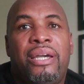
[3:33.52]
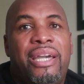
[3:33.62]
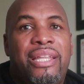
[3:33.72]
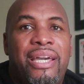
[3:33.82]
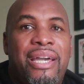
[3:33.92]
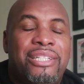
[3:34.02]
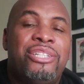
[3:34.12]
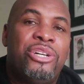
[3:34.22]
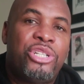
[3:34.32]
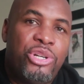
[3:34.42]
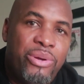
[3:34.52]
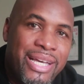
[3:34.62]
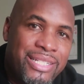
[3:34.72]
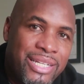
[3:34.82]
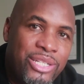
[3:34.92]
It is
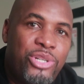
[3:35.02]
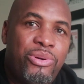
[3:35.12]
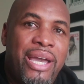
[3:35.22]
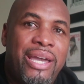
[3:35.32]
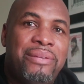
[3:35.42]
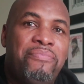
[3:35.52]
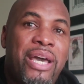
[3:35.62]
tricks in trade,